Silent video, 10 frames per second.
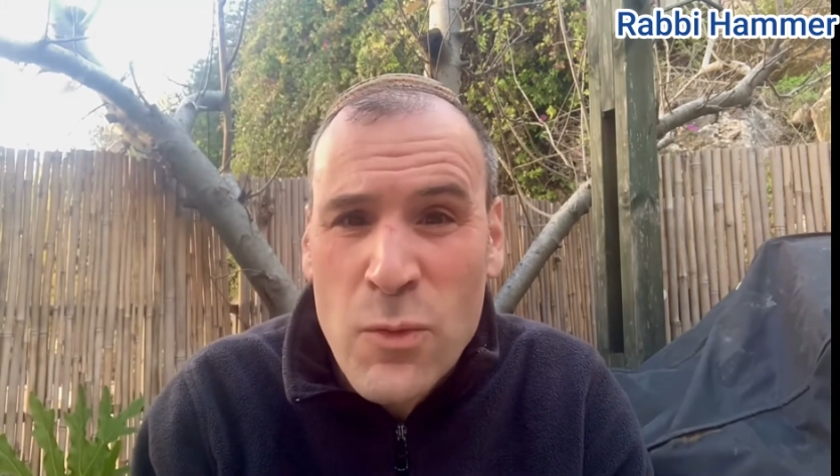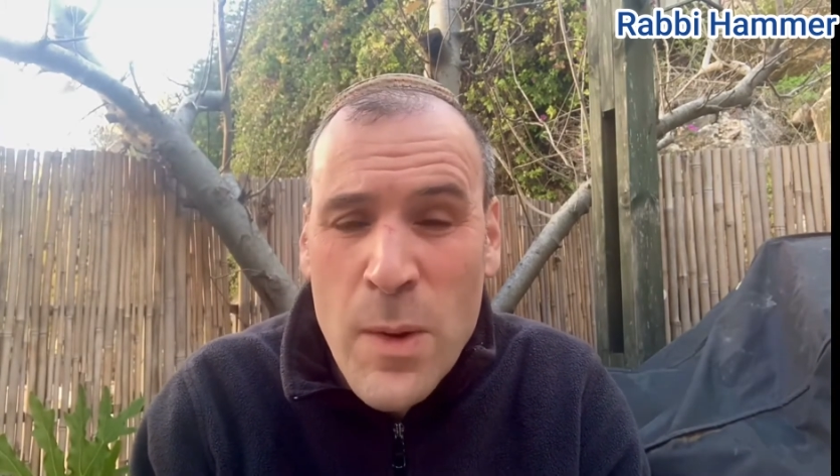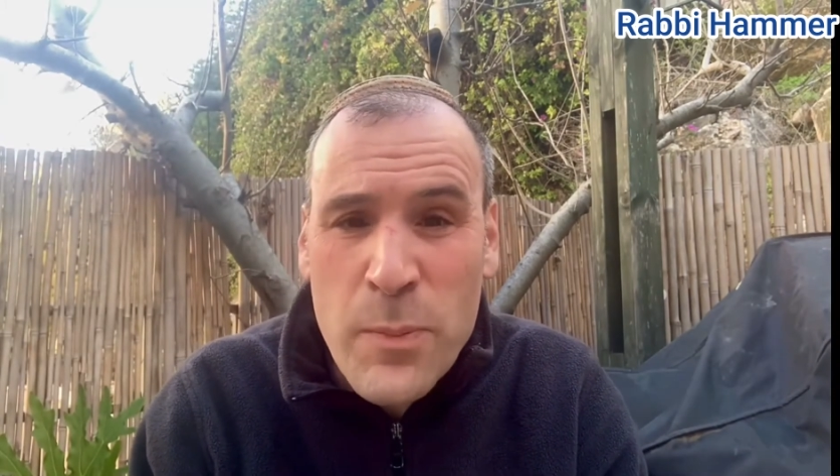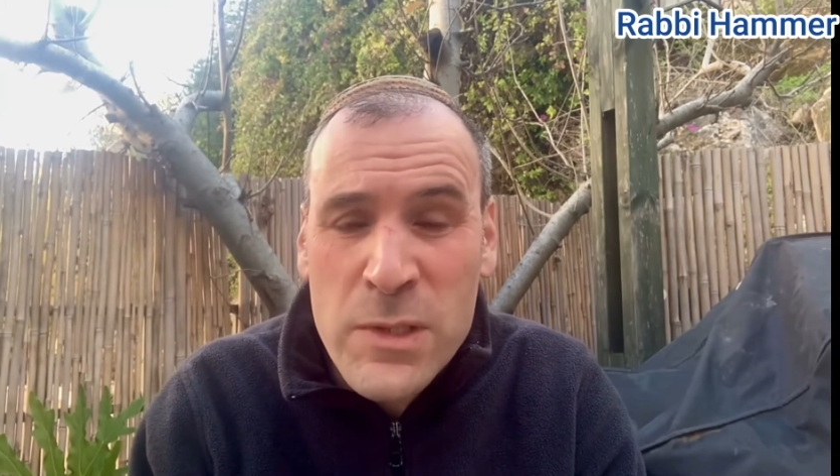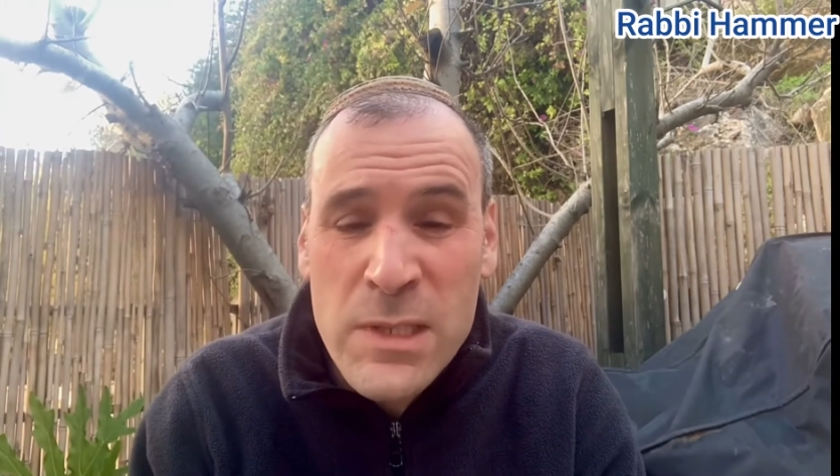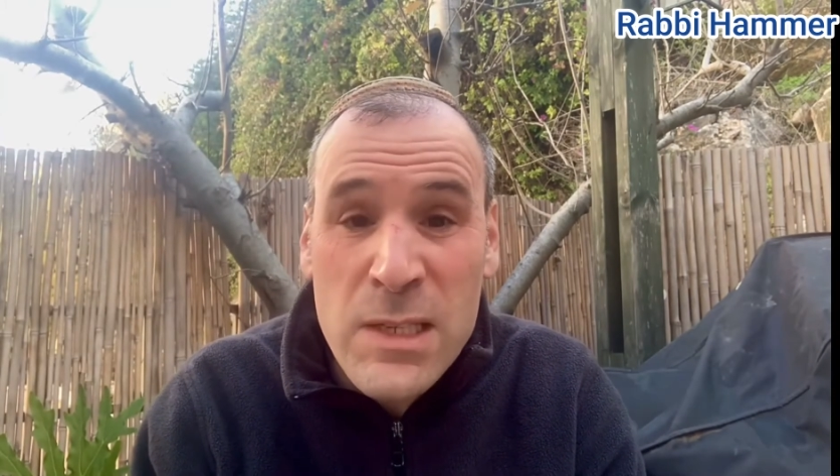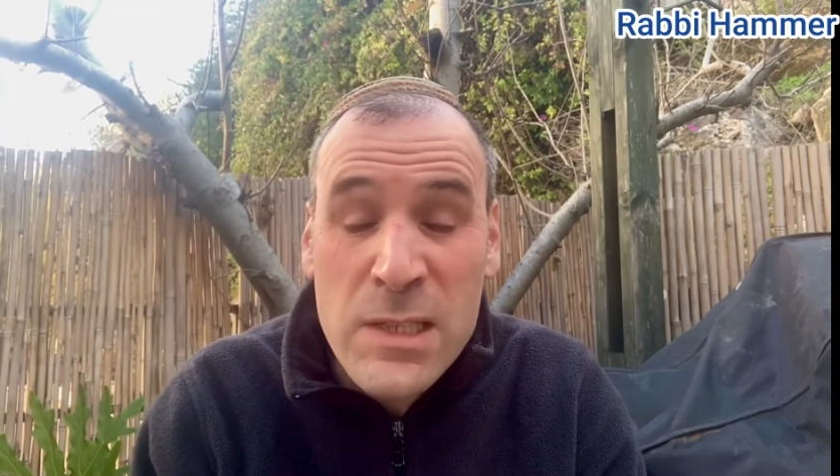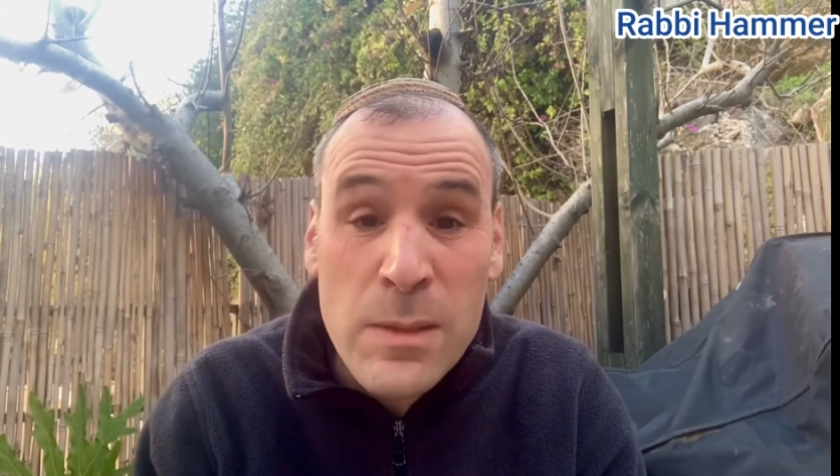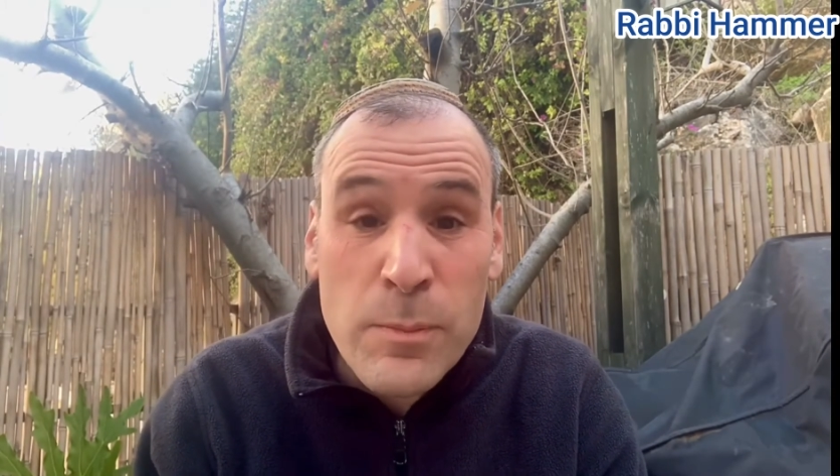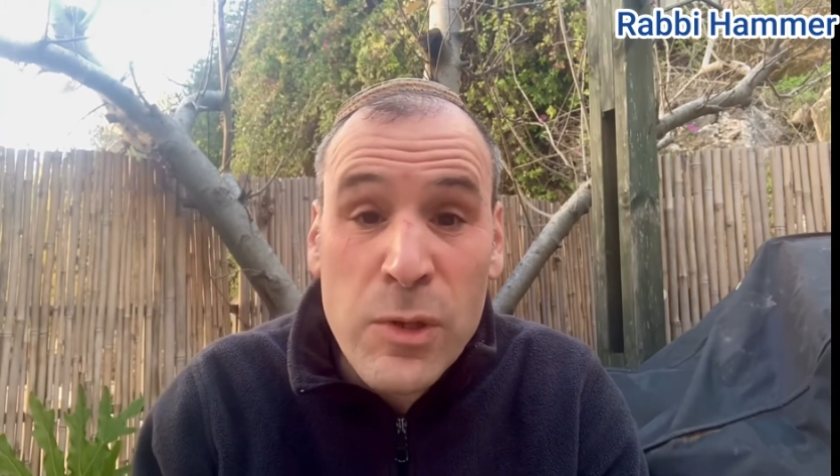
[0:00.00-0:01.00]
represents
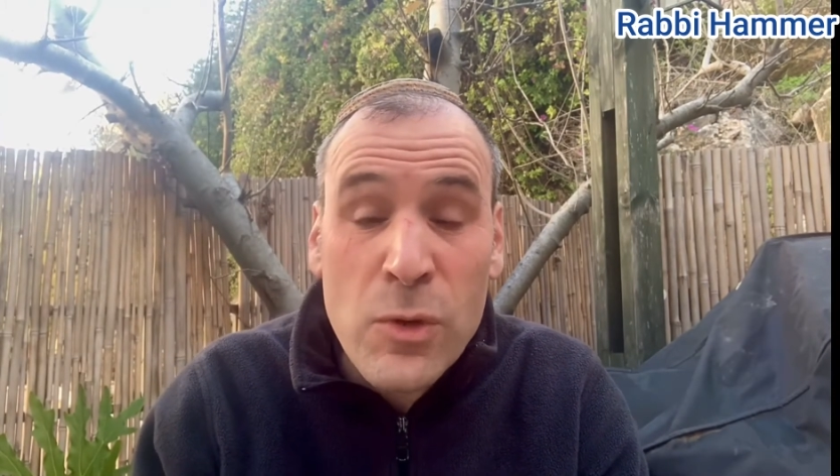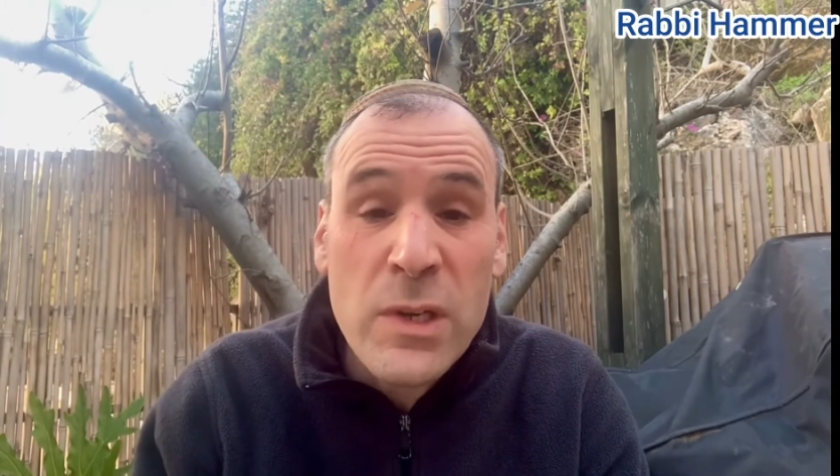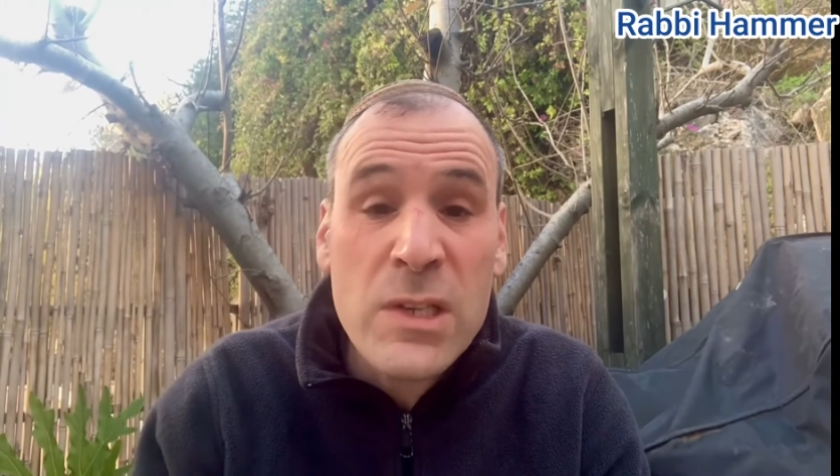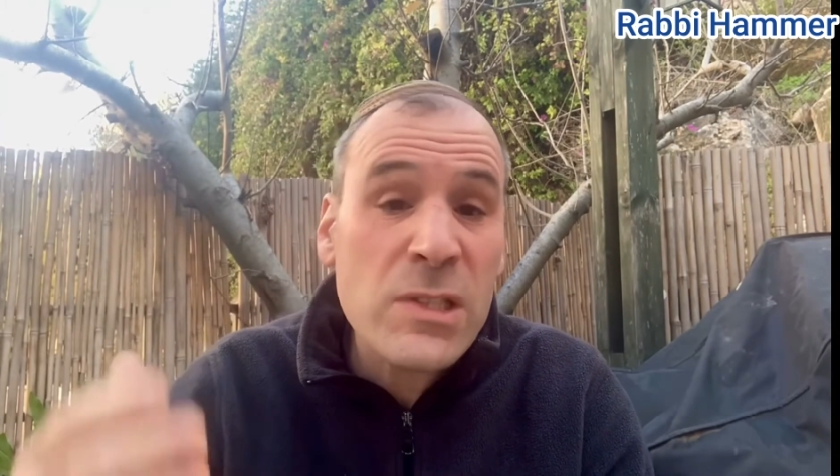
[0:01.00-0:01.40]
the blueness